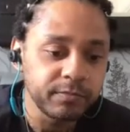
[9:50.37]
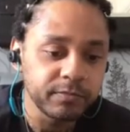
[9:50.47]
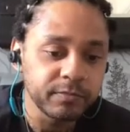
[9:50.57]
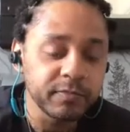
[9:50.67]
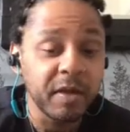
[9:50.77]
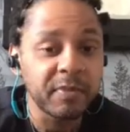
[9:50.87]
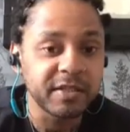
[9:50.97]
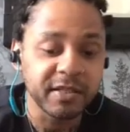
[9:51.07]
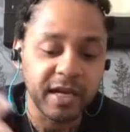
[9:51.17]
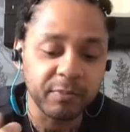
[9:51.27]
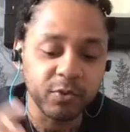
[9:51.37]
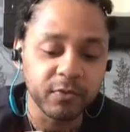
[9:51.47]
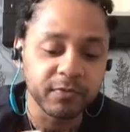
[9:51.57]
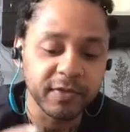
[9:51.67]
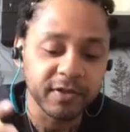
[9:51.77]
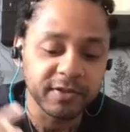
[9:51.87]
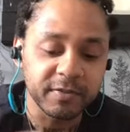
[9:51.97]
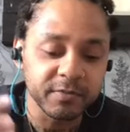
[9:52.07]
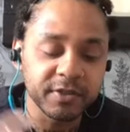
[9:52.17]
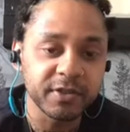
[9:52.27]
Maybe that's a Capricorn thing, because I'm
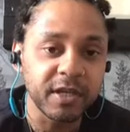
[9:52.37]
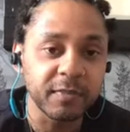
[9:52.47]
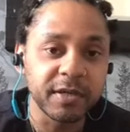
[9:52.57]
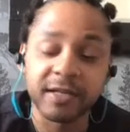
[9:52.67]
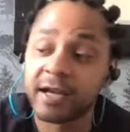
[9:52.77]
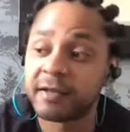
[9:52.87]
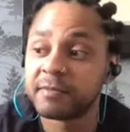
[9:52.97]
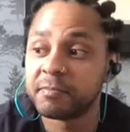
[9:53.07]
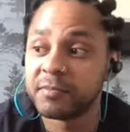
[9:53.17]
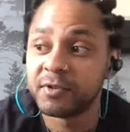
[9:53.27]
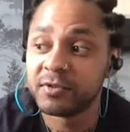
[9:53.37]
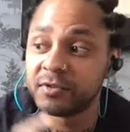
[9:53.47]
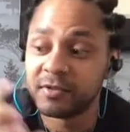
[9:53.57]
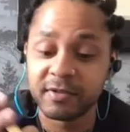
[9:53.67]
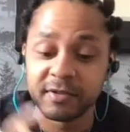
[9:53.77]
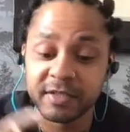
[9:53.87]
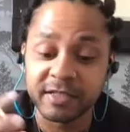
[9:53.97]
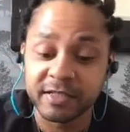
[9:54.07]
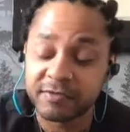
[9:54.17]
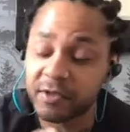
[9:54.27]
stubborn and that. And listen,
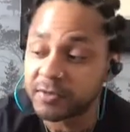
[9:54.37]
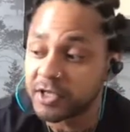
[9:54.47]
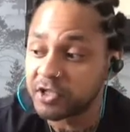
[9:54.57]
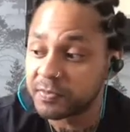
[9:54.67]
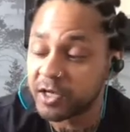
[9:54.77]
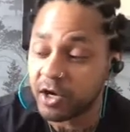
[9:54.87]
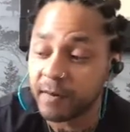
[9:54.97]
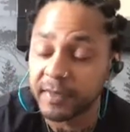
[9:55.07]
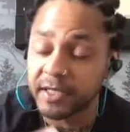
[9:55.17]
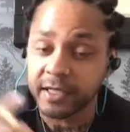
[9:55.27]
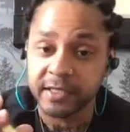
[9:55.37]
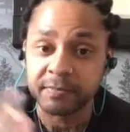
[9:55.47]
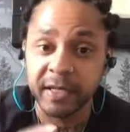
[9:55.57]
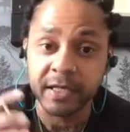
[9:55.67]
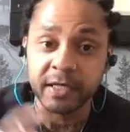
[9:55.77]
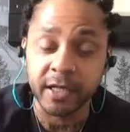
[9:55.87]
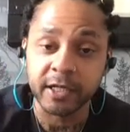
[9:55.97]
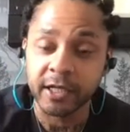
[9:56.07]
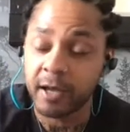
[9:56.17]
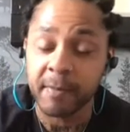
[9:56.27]
if someone tells me it can't be done, it's being done,
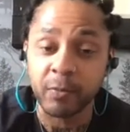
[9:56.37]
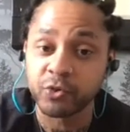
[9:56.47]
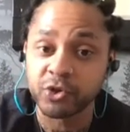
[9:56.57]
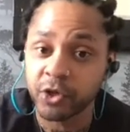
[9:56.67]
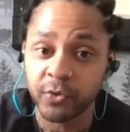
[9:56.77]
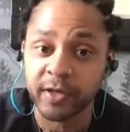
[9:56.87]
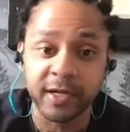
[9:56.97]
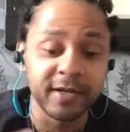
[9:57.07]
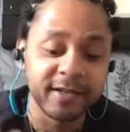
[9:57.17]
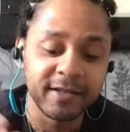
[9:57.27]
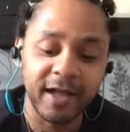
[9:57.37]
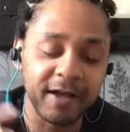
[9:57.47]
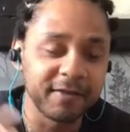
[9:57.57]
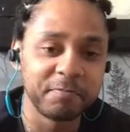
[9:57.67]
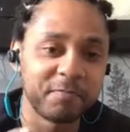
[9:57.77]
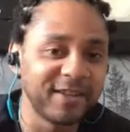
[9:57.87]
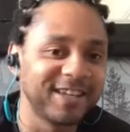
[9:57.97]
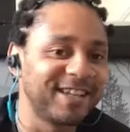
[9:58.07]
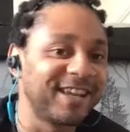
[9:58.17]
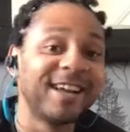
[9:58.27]
innit? And man will show you, innit? Like,
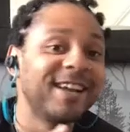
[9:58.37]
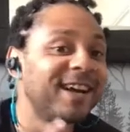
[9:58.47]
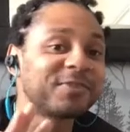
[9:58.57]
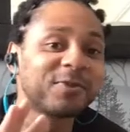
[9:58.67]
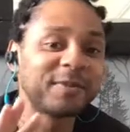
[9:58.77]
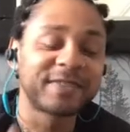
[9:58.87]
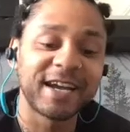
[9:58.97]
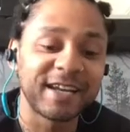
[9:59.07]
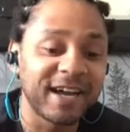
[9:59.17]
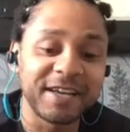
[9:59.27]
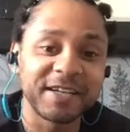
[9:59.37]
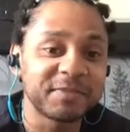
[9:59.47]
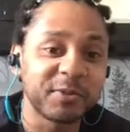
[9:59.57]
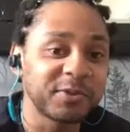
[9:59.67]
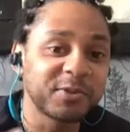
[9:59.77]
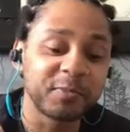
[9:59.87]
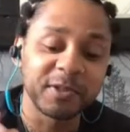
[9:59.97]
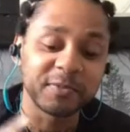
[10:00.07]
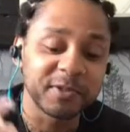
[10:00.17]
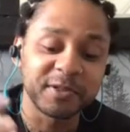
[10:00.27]
that's all I'm saying. I ain't exposing too much of
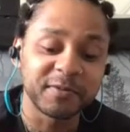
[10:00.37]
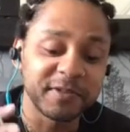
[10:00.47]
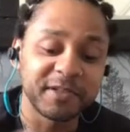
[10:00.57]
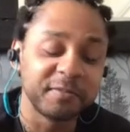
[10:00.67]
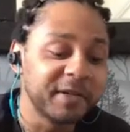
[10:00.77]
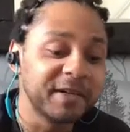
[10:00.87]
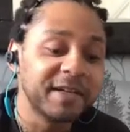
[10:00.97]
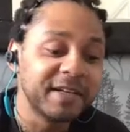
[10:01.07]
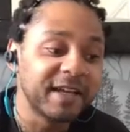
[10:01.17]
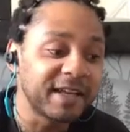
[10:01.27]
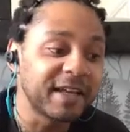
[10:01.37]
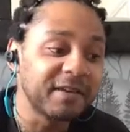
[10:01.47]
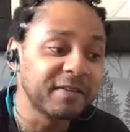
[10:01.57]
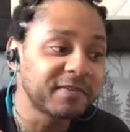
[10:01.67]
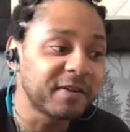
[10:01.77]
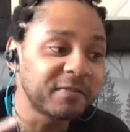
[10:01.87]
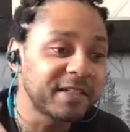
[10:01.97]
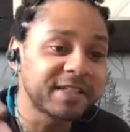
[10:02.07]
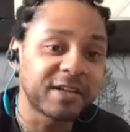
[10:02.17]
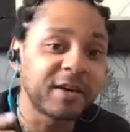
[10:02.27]
myself, innit? But like, if someone says
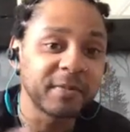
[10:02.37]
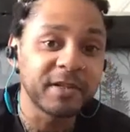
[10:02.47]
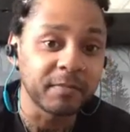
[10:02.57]
it can't be done,